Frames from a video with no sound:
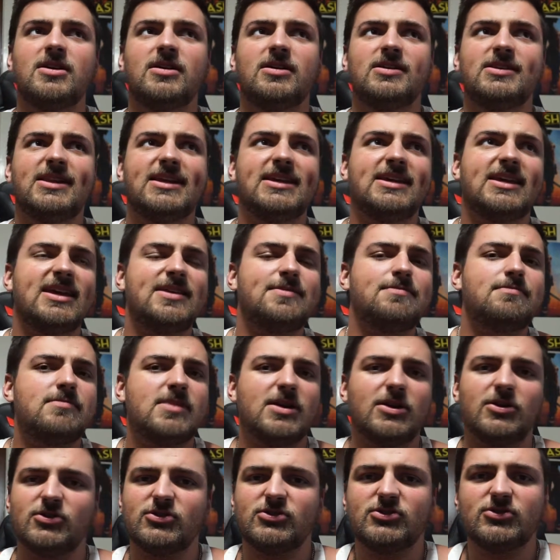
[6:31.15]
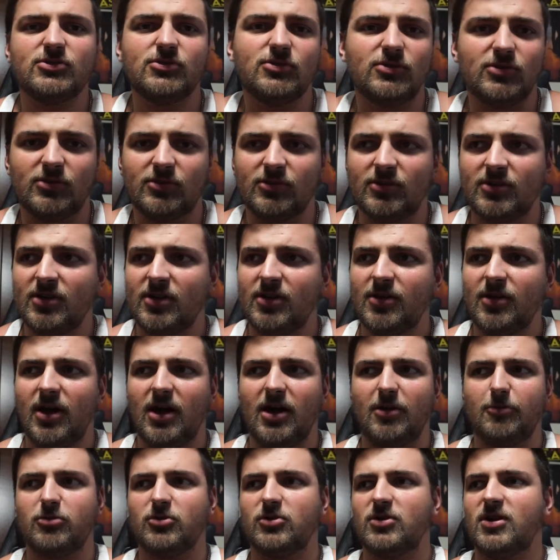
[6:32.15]
like, in middle school
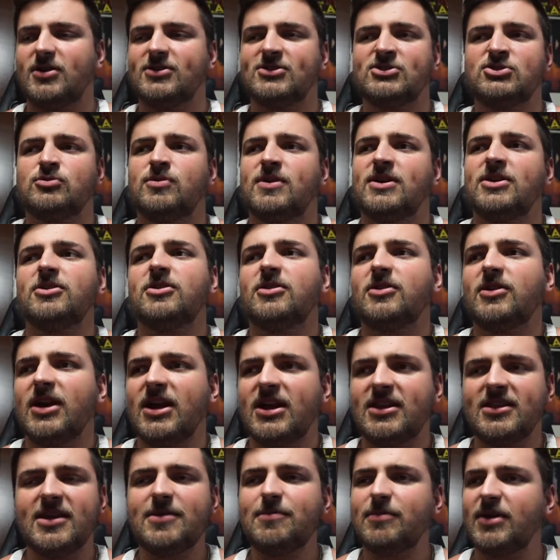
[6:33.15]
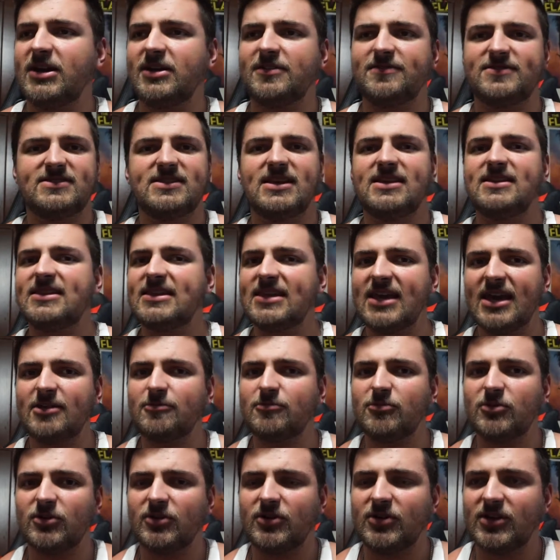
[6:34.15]
were on Twitter, and they might have said the
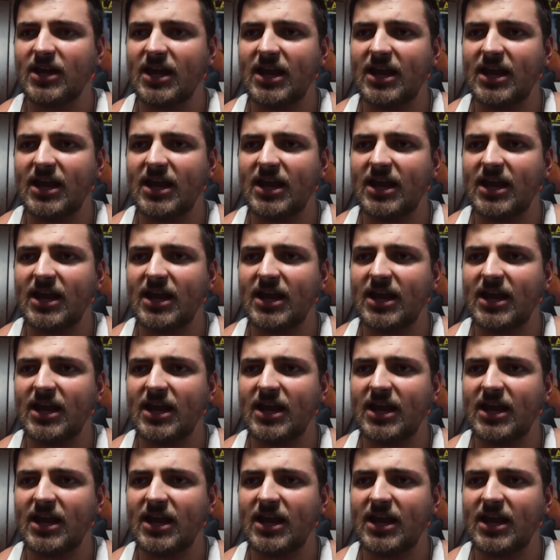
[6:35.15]
N-word,